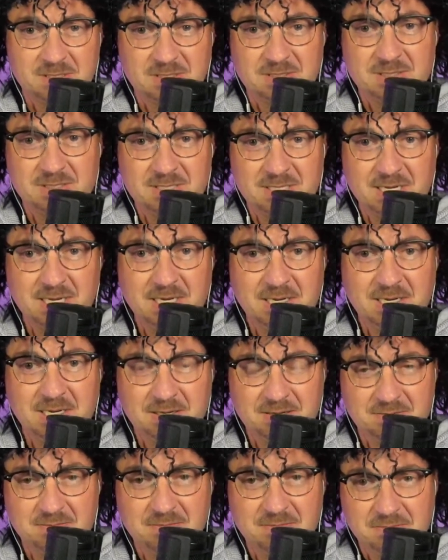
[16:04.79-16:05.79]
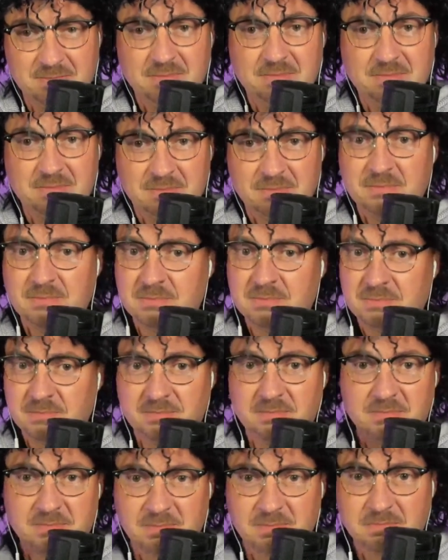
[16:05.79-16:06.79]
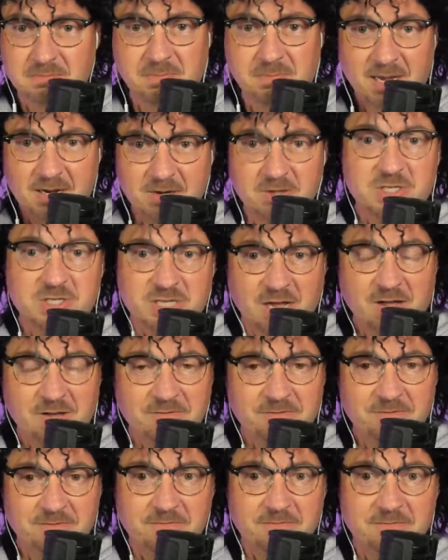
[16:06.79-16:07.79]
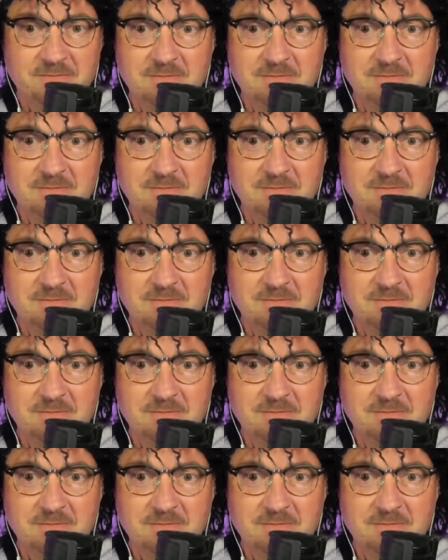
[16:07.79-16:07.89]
scene by yourself.